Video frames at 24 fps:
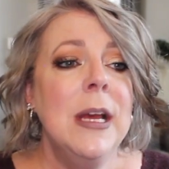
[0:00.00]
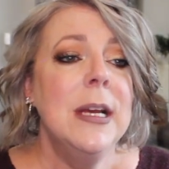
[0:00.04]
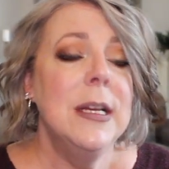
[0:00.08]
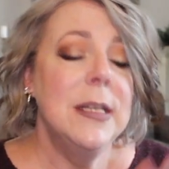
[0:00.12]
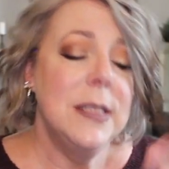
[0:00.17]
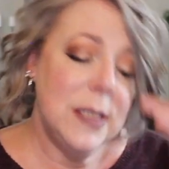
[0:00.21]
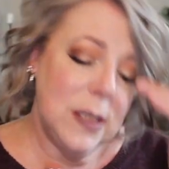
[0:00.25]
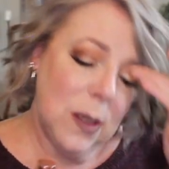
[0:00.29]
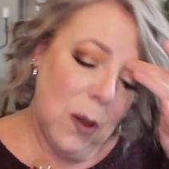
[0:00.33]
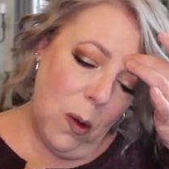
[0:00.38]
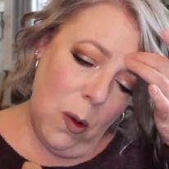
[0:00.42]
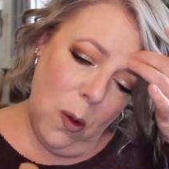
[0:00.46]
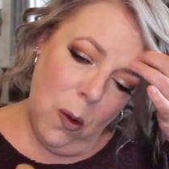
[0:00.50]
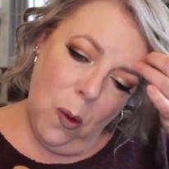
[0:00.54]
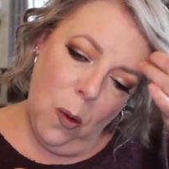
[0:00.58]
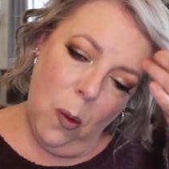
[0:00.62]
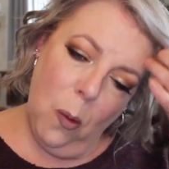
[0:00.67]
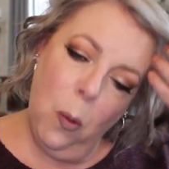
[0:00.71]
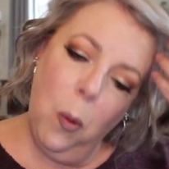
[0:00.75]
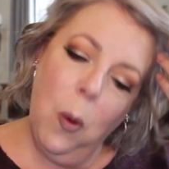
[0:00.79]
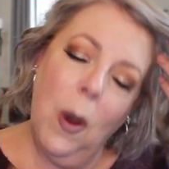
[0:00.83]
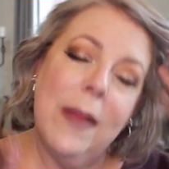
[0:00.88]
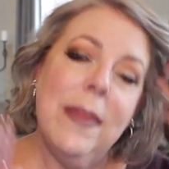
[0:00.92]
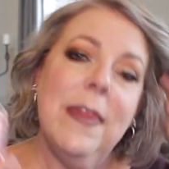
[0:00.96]
So
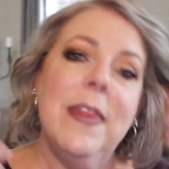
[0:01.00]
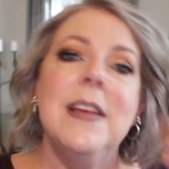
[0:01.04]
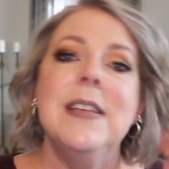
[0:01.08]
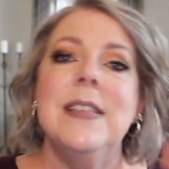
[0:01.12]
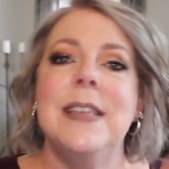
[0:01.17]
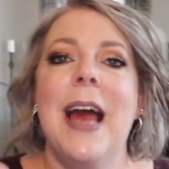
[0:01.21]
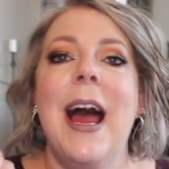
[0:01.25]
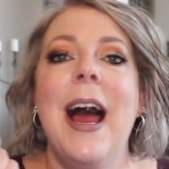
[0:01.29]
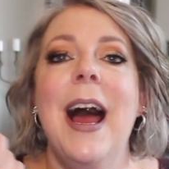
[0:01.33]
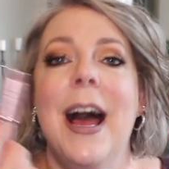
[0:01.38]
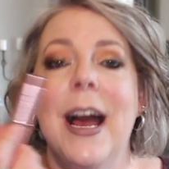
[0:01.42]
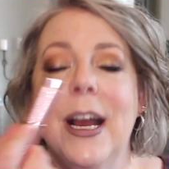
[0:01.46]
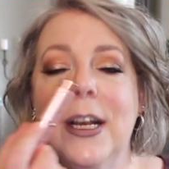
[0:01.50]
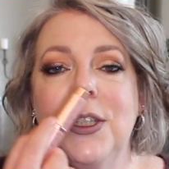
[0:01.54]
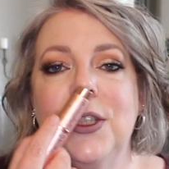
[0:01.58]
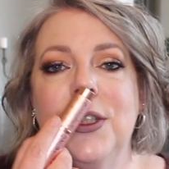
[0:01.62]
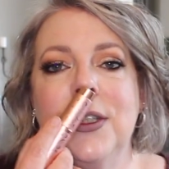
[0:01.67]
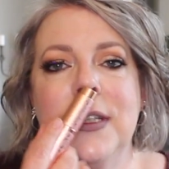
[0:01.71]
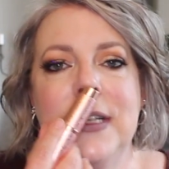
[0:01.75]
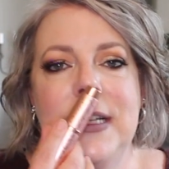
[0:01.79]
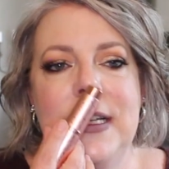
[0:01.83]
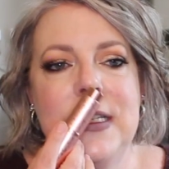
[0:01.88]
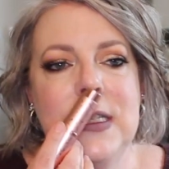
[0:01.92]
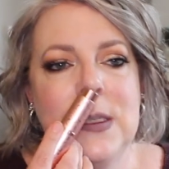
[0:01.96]
what this
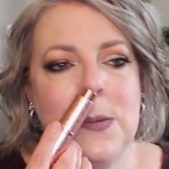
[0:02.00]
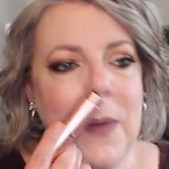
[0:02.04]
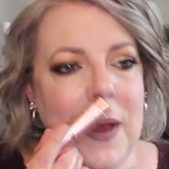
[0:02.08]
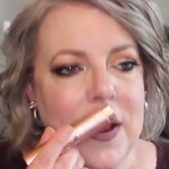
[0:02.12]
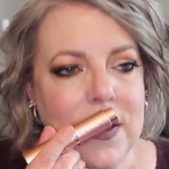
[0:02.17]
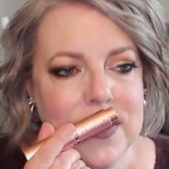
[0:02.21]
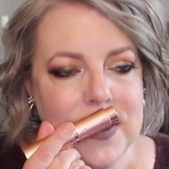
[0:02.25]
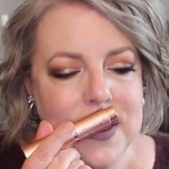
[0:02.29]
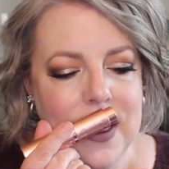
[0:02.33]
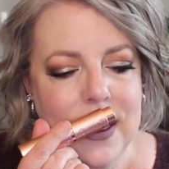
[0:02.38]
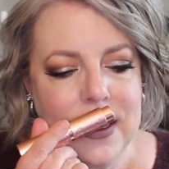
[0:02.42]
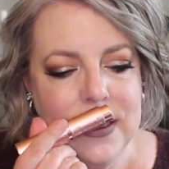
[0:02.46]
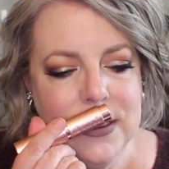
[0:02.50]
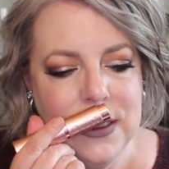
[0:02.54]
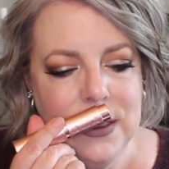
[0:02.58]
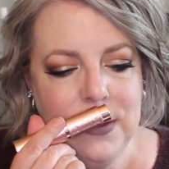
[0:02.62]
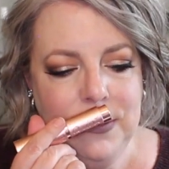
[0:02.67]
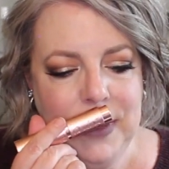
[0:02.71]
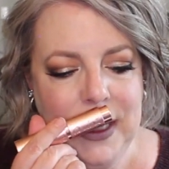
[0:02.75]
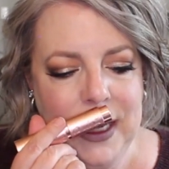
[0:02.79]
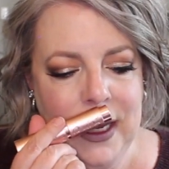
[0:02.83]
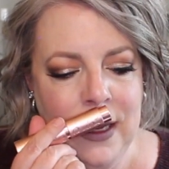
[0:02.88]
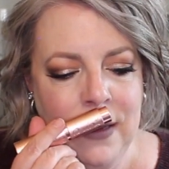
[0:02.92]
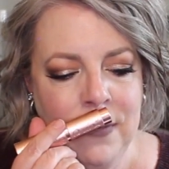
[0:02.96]
actually smells like to
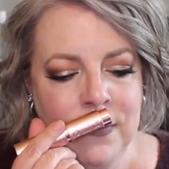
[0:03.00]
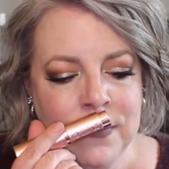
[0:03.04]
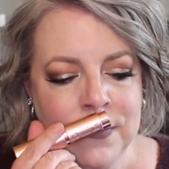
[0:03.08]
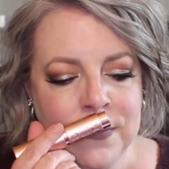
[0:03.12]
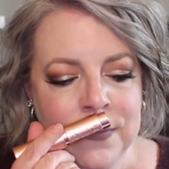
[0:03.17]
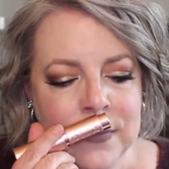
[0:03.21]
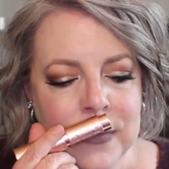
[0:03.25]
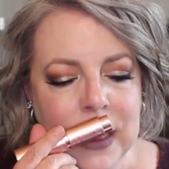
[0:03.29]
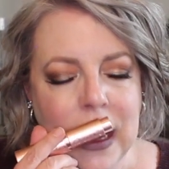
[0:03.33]
me